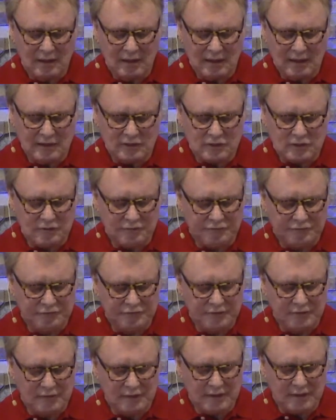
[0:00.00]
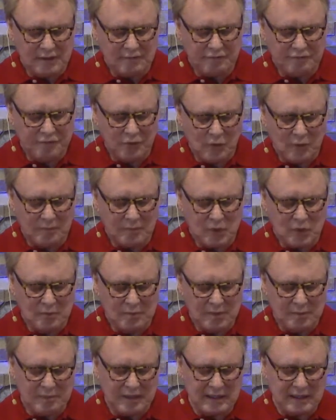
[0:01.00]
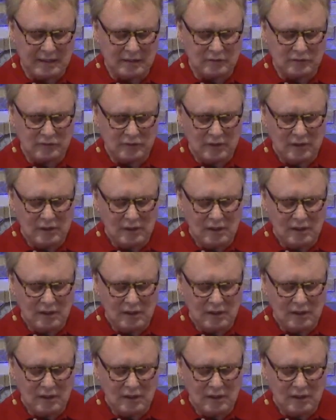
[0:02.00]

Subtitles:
is to fully form human beings